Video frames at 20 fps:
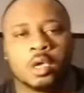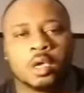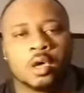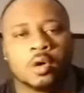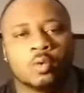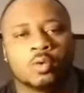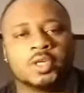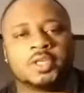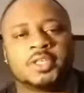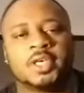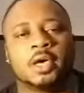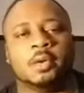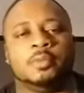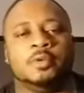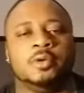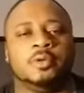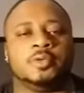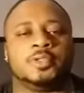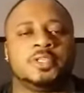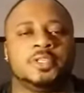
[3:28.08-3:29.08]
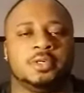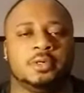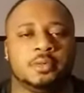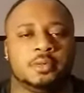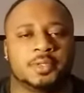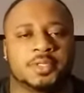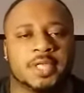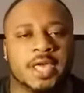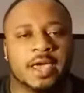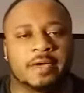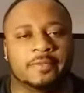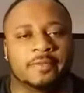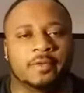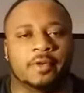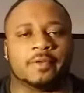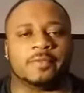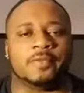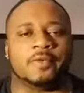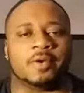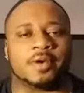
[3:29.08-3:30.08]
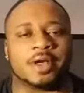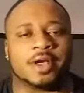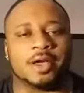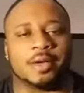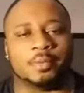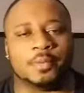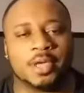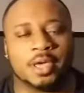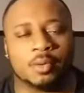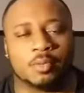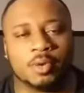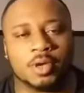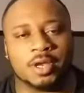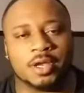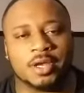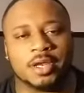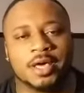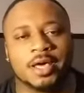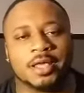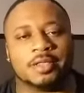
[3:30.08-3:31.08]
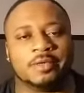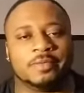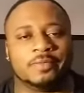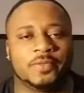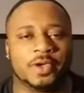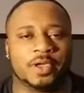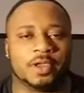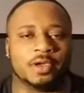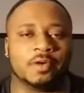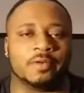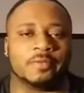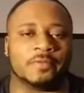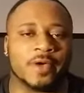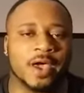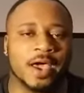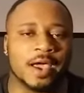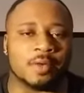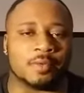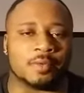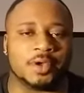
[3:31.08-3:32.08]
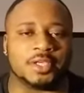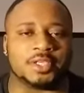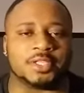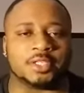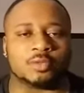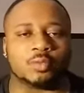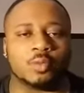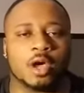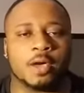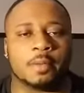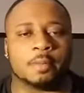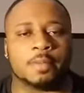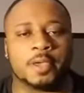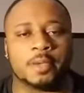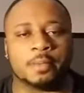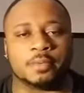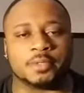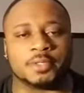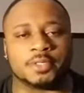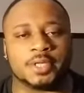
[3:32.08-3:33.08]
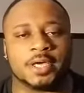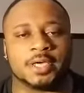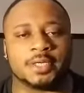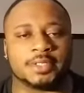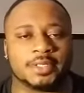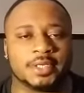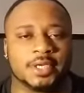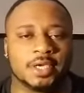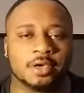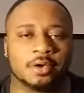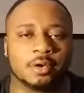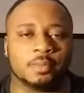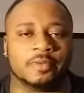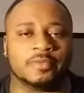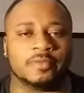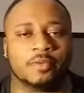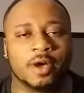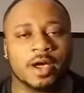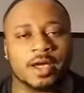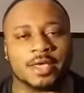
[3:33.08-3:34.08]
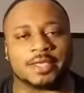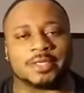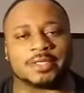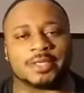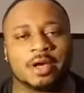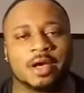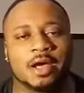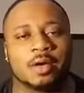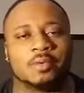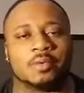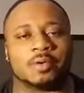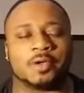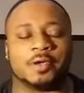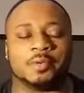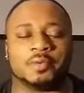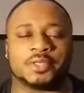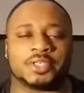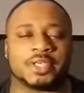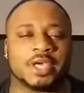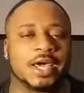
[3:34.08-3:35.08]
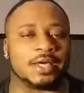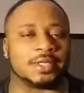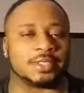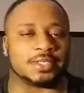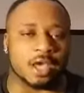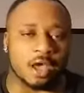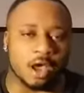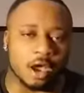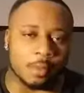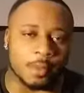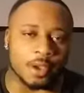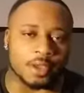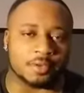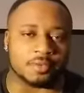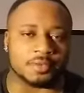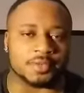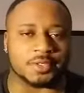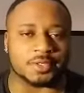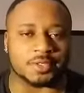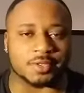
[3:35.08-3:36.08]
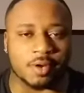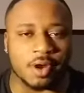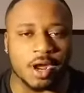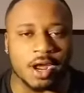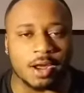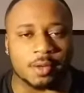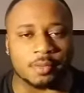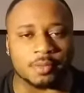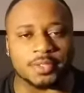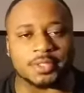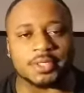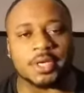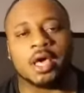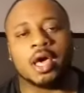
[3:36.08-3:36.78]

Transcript: What's up, YouTube? Stack44 coming in with another video. 5 reasons why people stay single. Before I get started, I want to give a shout out to all my new subscribers,